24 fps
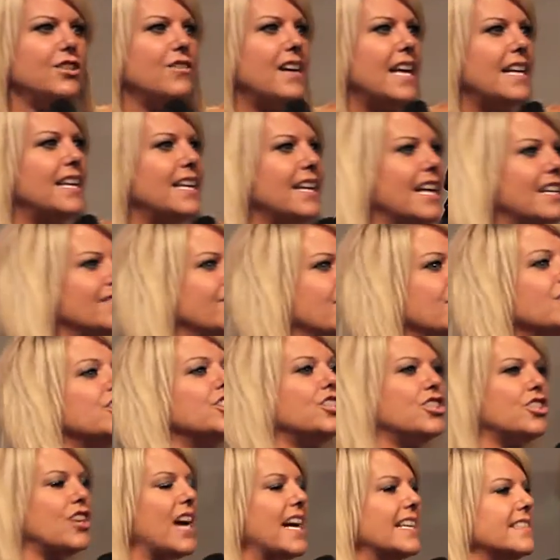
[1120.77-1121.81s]
You got enough
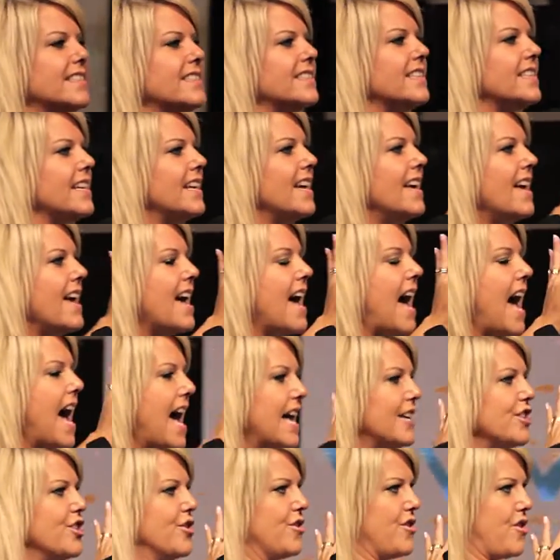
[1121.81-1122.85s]
stress
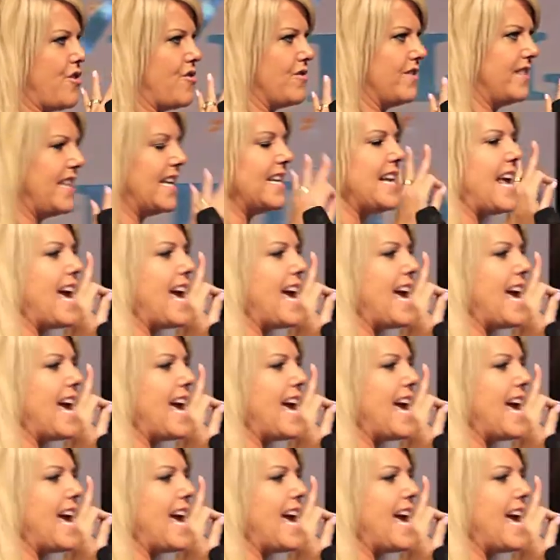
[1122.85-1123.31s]
on your own than